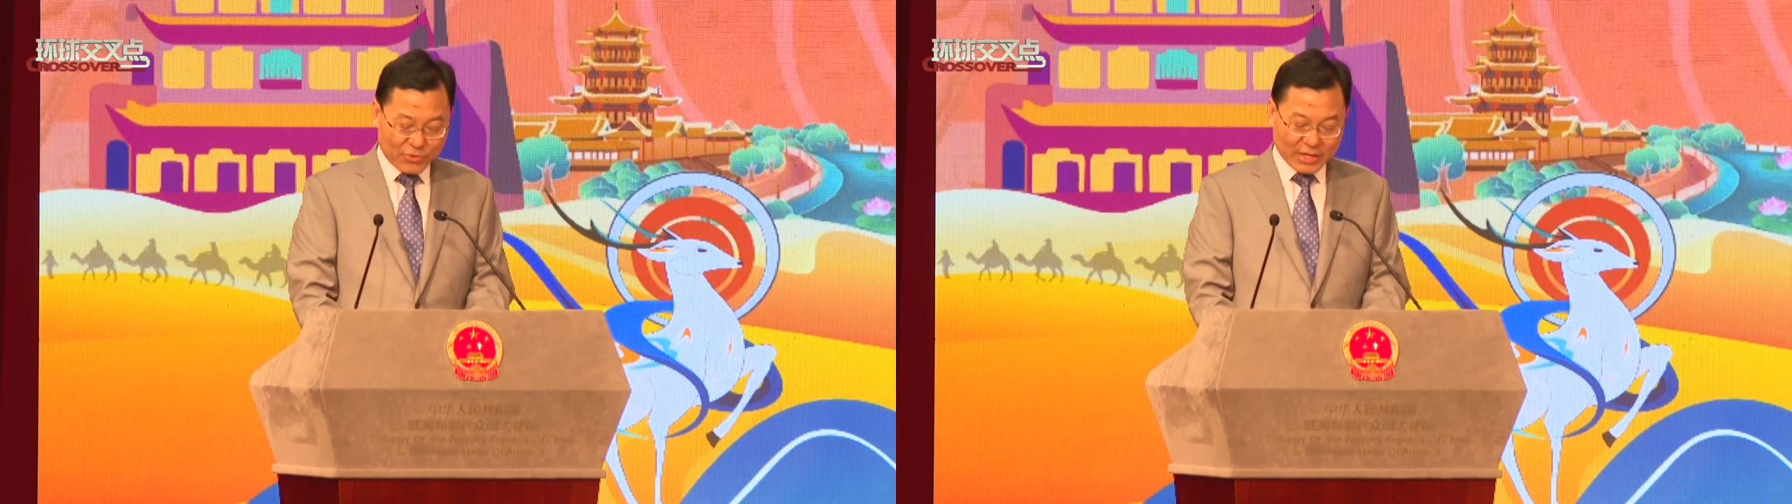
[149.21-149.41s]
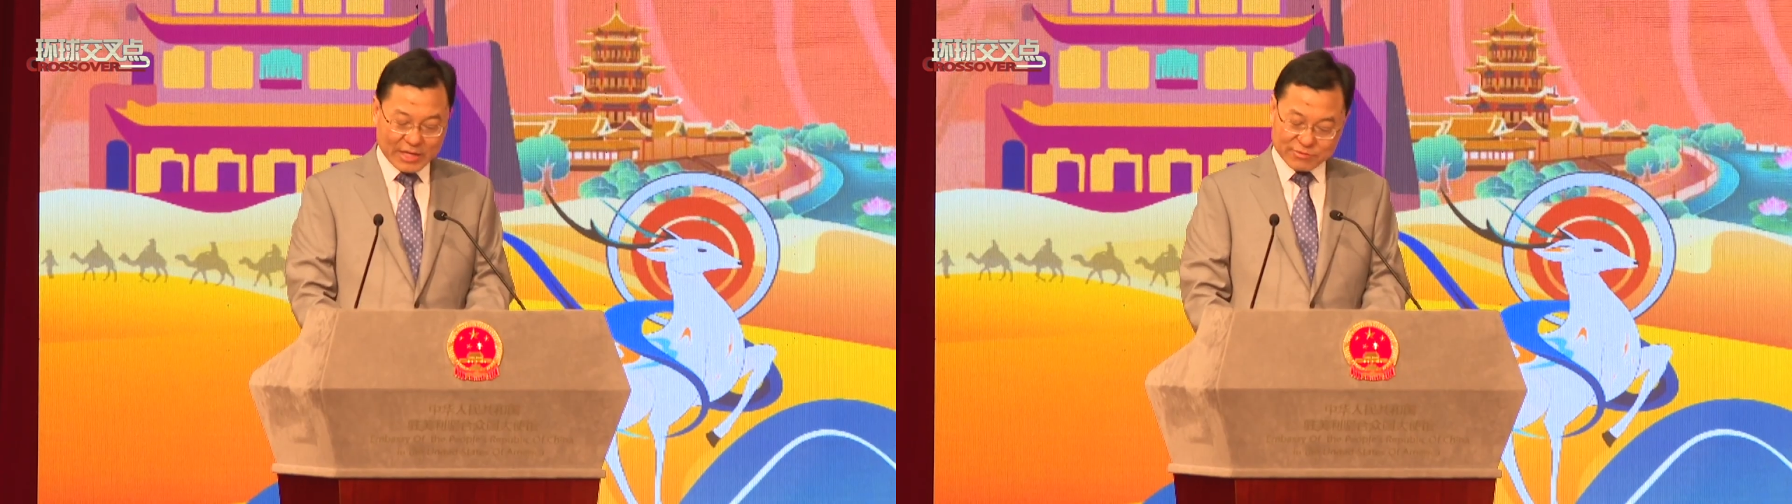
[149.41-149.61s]

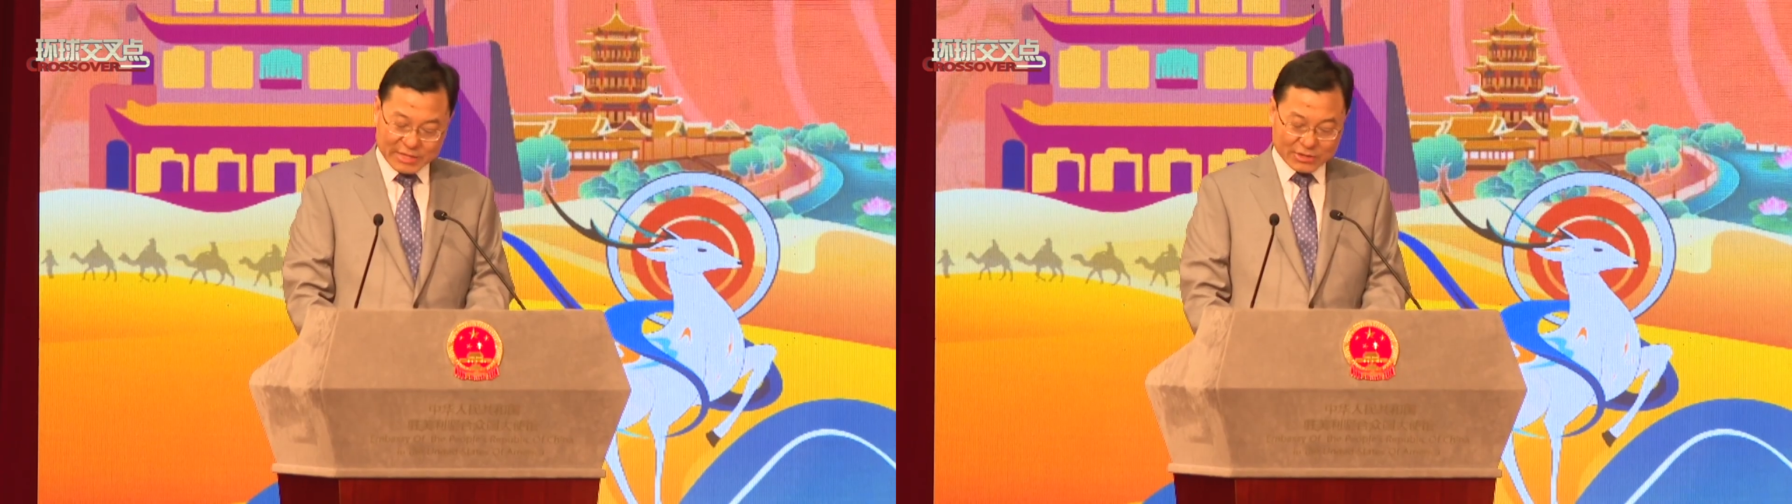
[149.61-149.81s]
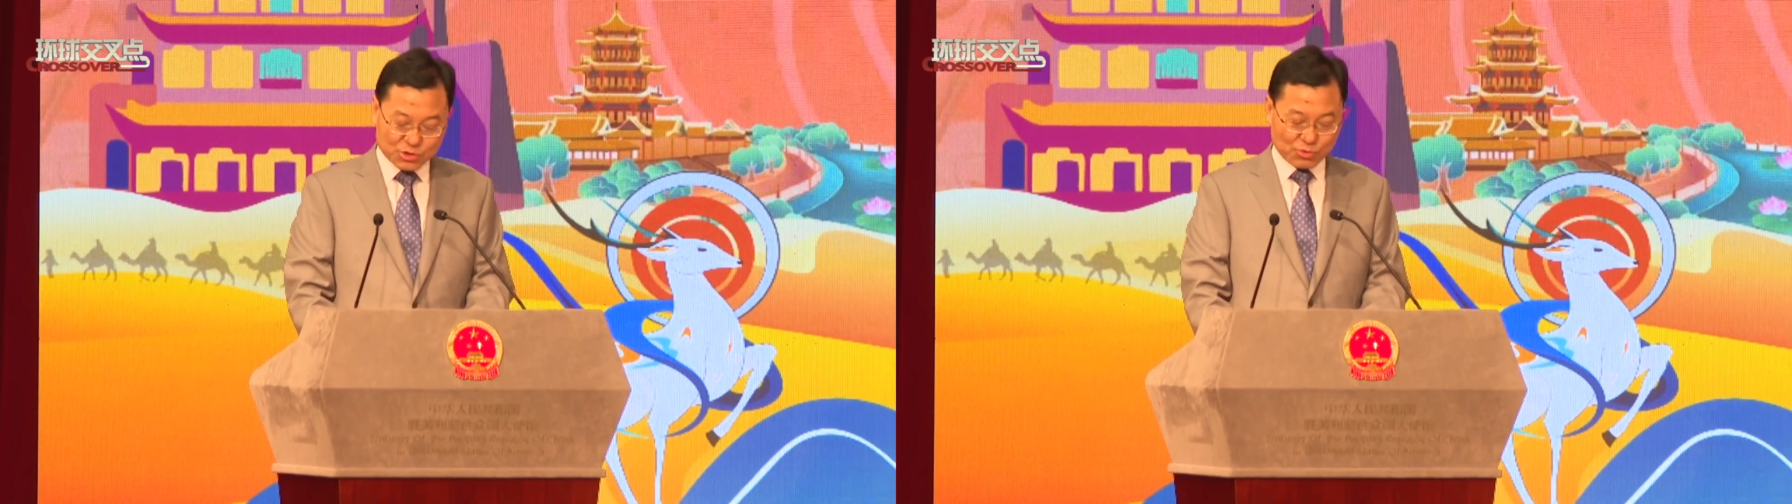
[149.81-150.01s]
think of
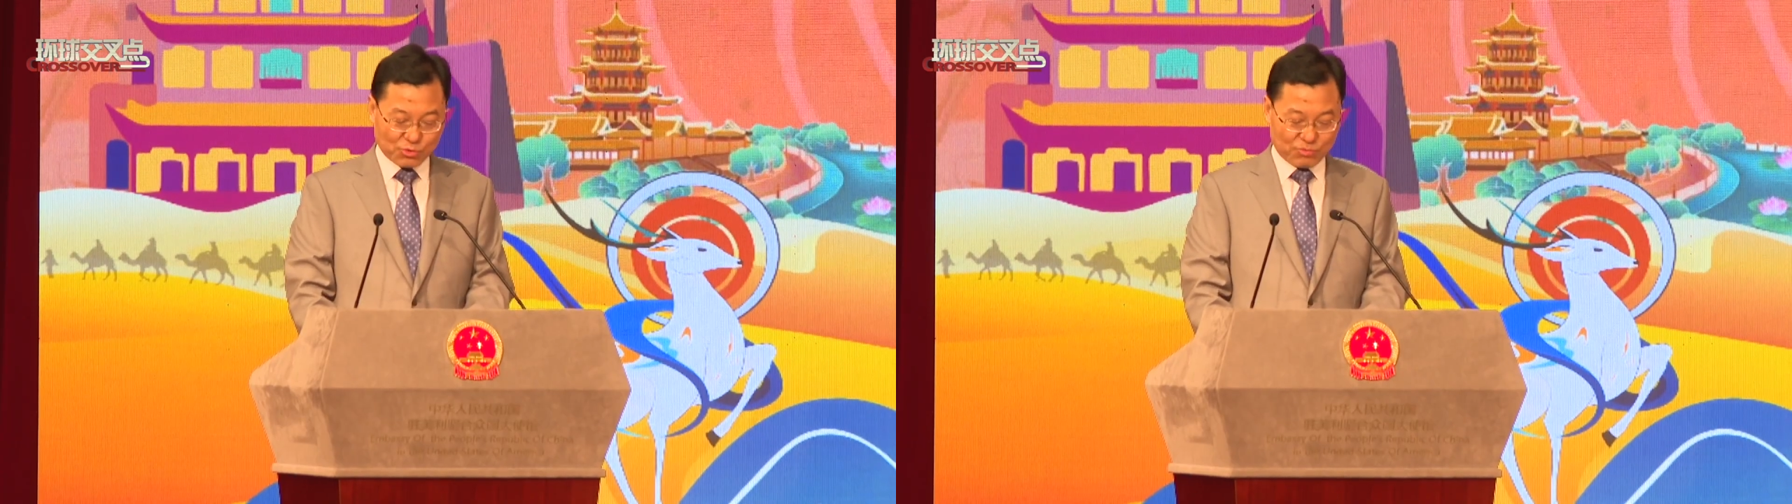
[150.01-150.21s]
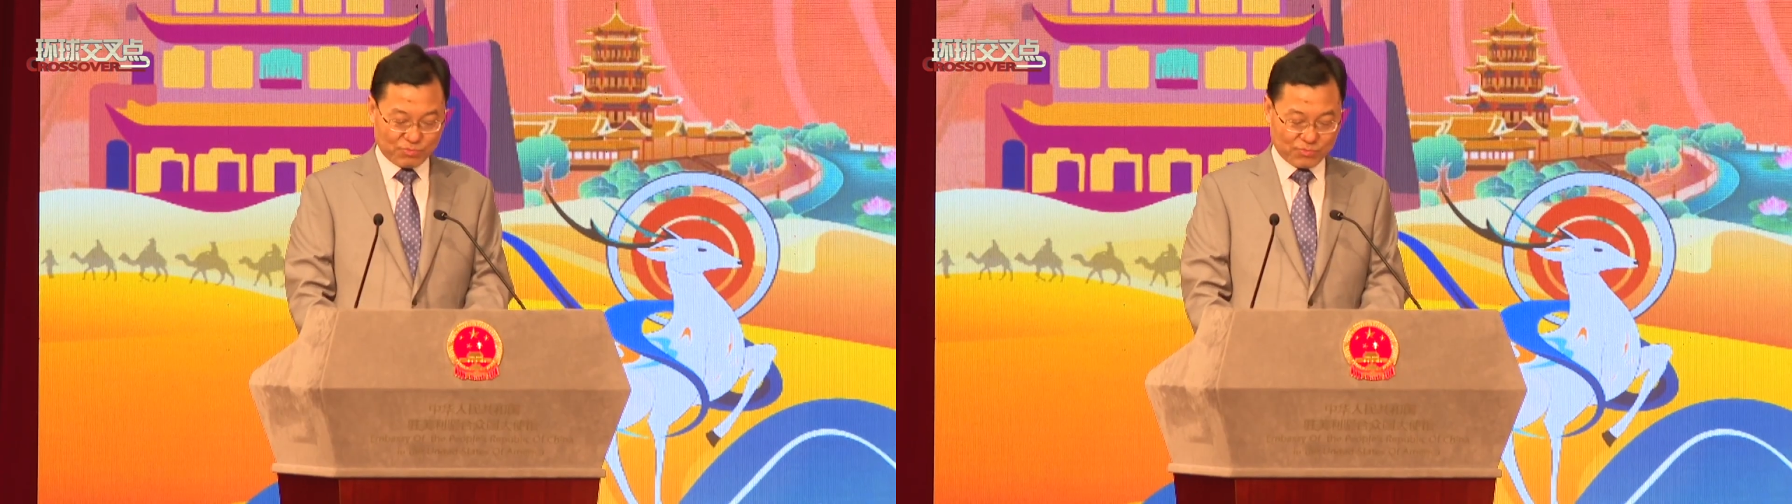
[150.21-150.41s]

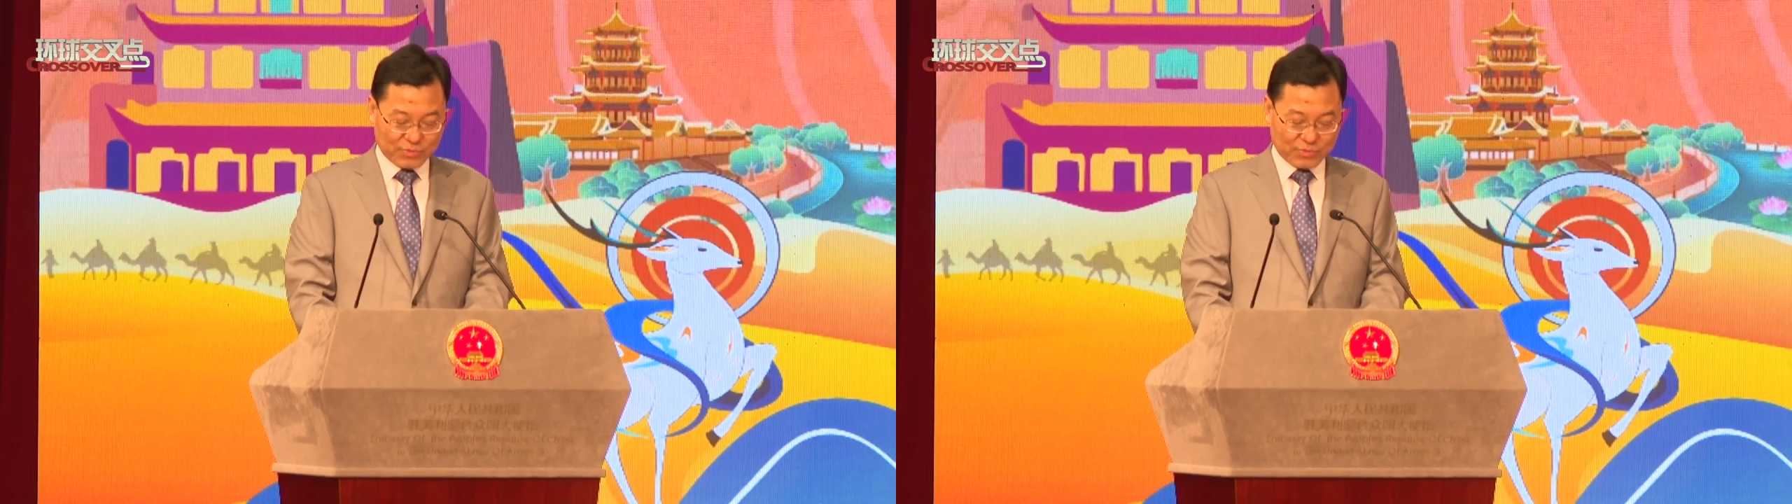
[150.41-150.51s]
Gansu,